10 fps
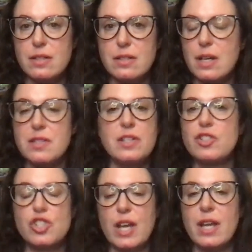doesn't
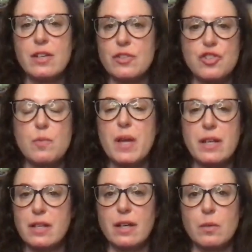change
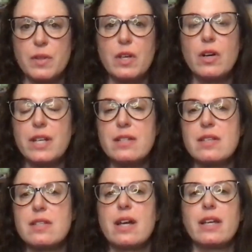depending on what the audience
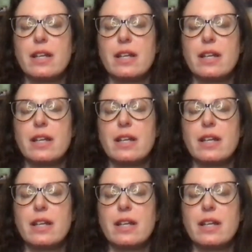is. I